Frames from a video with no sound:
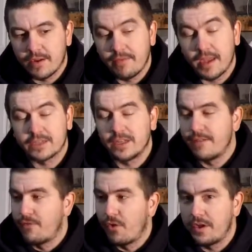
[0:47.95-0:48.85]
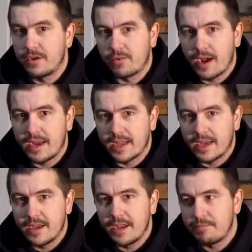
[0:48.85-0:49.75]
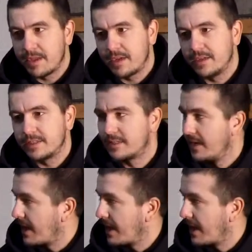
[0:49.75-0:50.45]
I've actually avoided riding at night because